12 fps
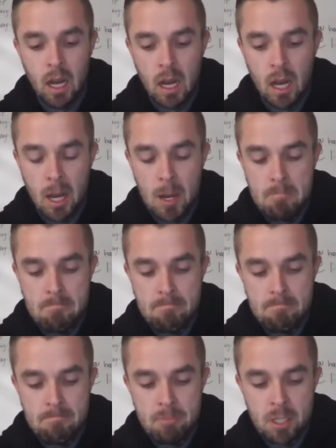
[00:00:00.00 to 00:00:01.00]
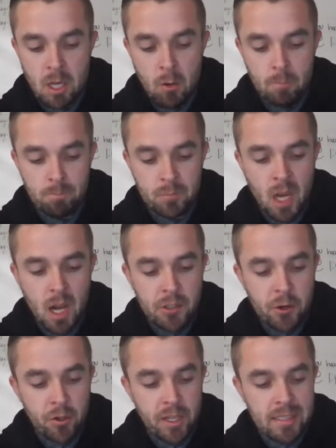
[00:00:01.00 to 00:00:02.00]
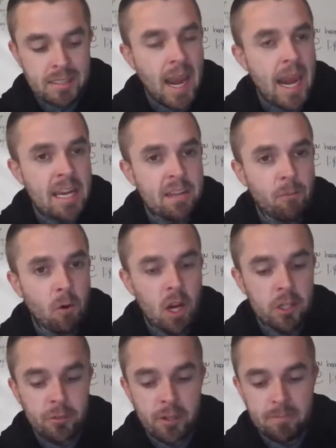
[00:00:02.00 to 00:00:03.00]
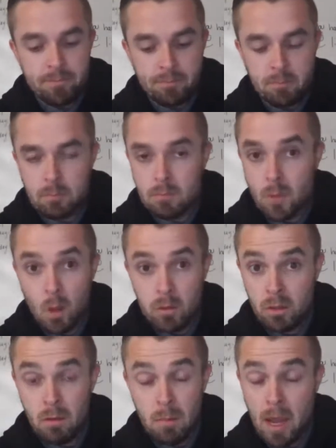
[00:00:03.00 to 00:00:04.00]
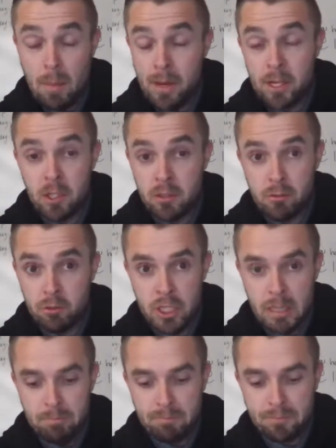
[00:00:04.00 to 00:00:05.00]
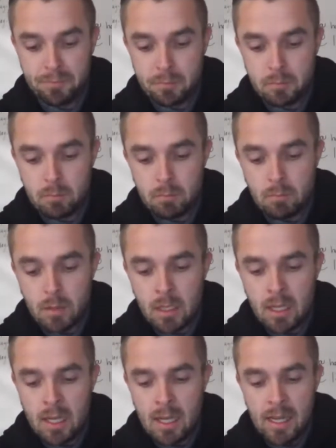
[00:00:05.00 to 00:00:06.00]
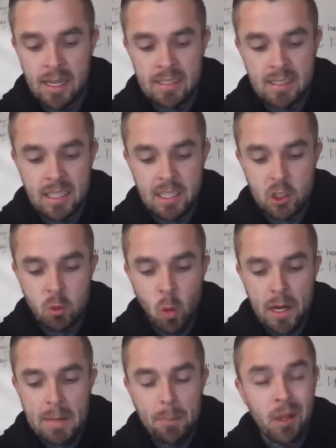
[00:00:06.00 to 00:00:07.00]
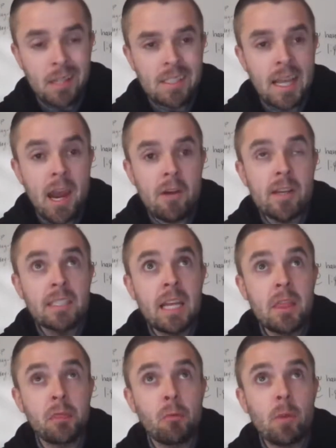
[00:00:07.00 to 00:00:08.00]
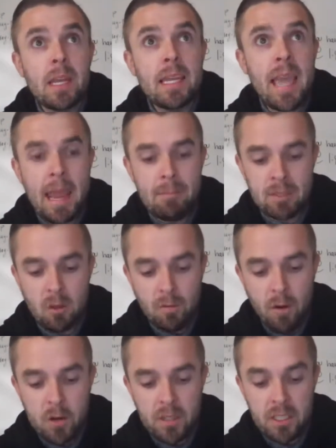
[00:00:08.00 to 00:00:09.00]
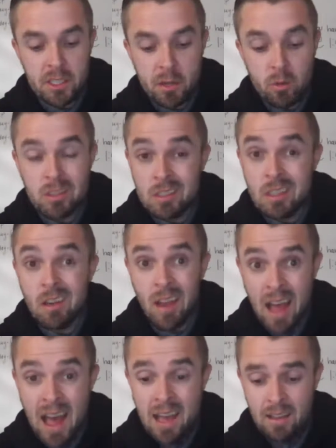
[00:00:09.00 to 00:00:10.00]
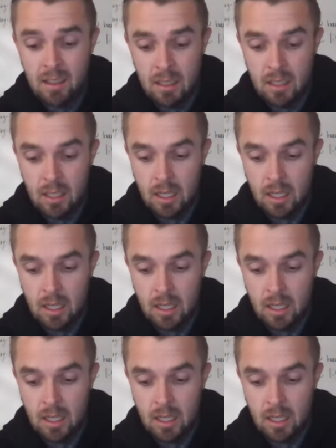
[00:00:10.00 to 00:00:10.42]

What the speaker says: So Todd Gurley is 8,400. In my opinion, too cheap. He's seen 20 plus carries in 3 games so far this year, which is a lot.